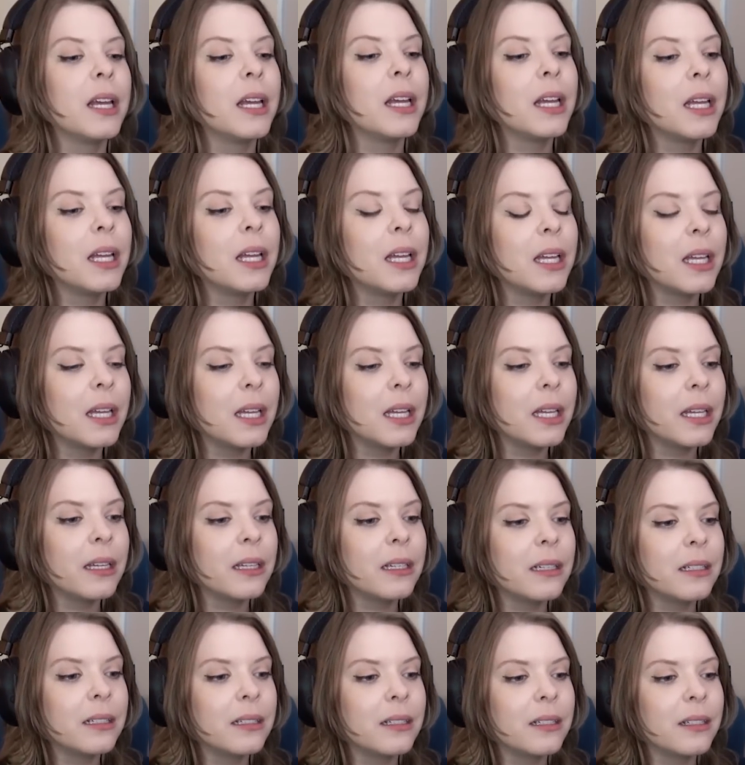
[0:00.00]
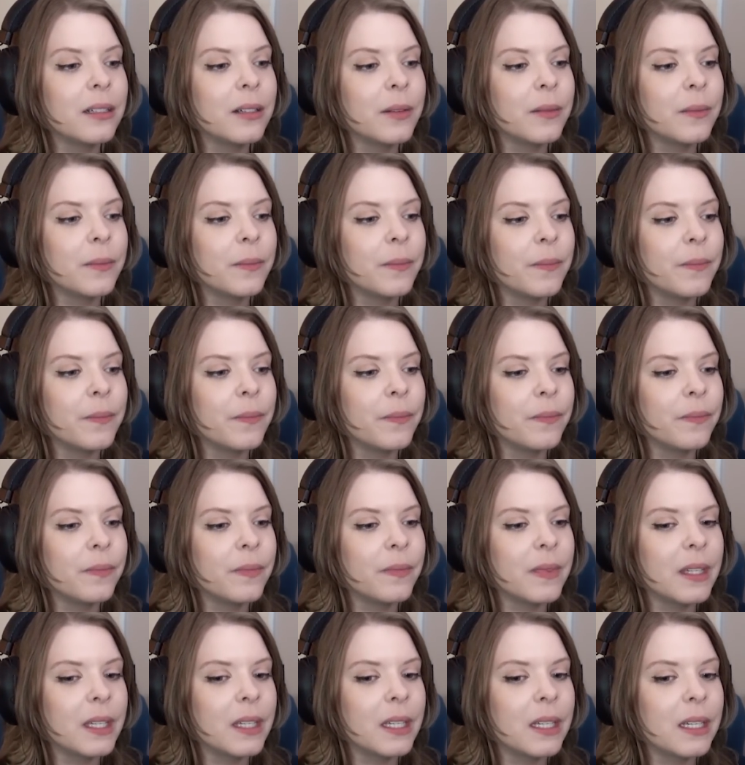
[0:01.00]

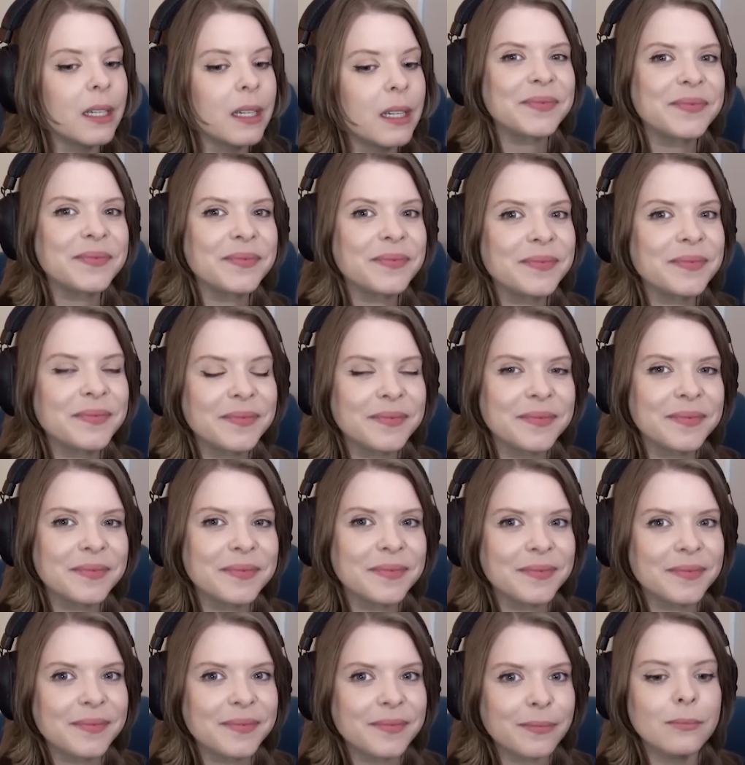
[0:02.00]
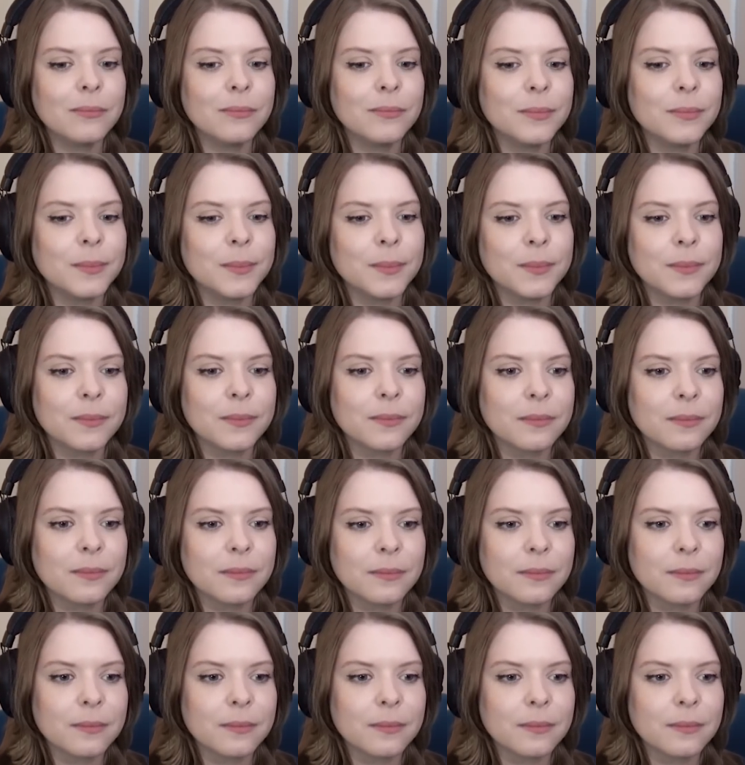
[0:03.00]
(silent)